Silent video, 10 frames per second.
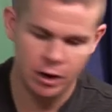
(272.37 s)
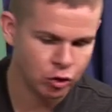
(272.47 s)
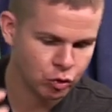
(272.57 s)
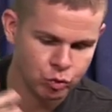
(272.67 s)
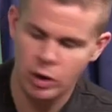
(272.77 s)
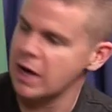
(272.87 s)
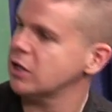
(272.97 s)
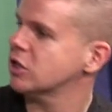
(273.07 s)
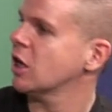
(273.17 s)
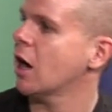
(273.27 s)
a great
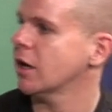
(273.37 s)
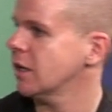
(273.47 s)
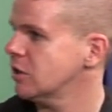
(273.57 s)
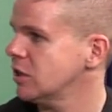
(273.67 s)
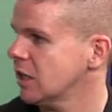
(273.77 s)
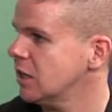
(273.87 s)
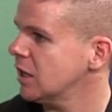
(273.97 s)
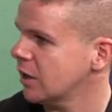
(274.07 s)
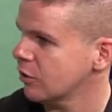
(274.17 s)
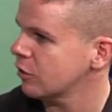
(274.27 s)
start against the
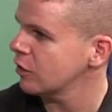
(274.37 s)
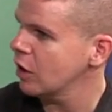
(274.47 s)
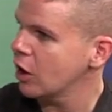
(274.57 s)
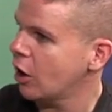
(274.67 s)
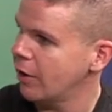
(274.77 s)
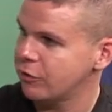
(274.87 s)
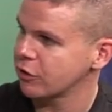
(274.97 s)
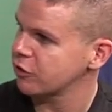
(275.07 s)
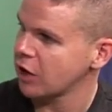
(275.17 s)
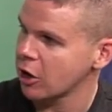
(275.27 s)
Indians uh, to
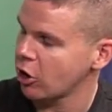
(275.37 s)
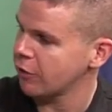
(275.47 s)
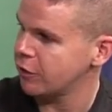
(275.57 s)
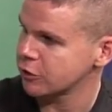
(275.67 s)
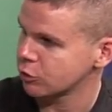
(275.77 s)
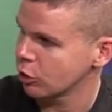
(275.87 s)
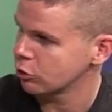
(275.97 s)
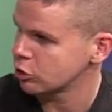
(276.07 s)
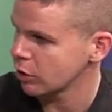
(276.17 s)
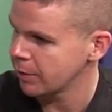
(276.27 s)
start off this
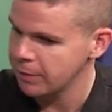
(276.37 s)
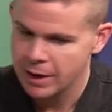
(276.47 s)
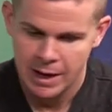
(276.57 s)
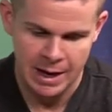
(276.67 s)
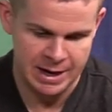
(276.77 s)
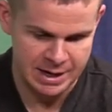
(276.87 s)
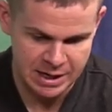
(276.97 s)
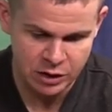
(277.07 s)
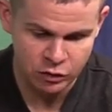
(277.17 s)
road trip, and he's